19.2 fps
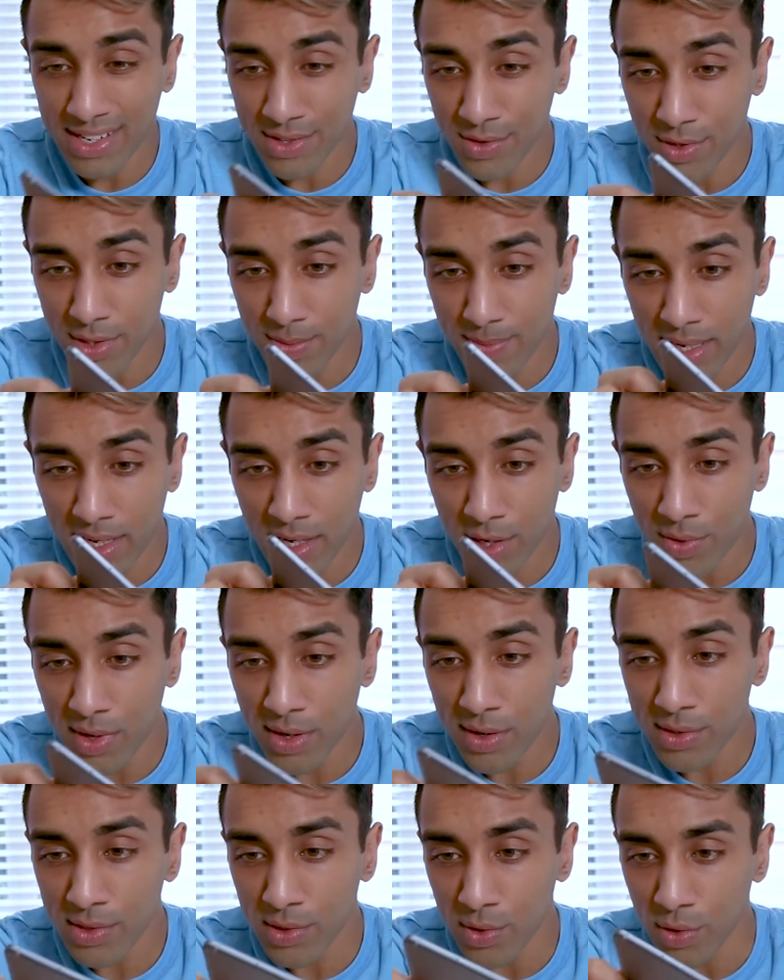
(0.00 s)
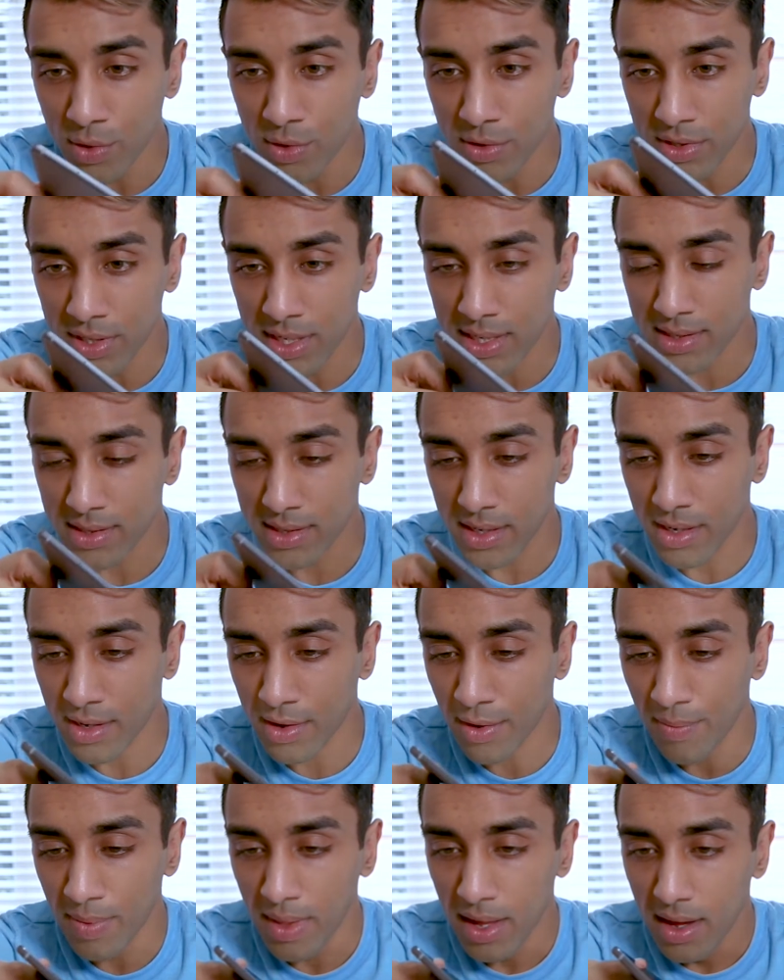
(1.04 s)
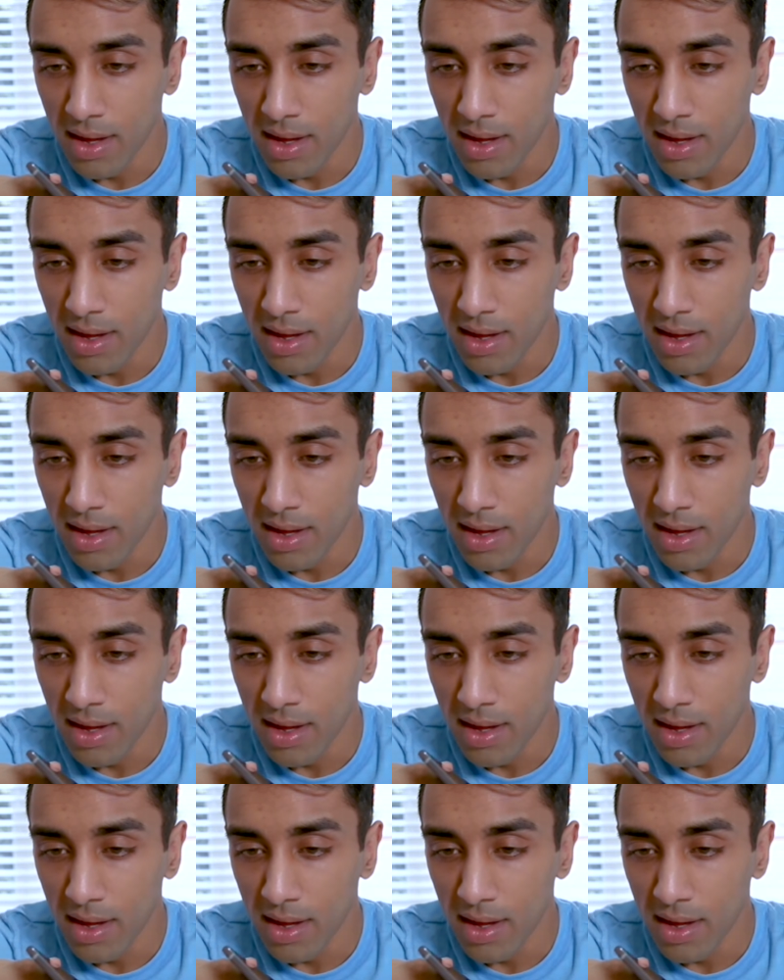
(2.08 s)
actual speaker grills or just, you know,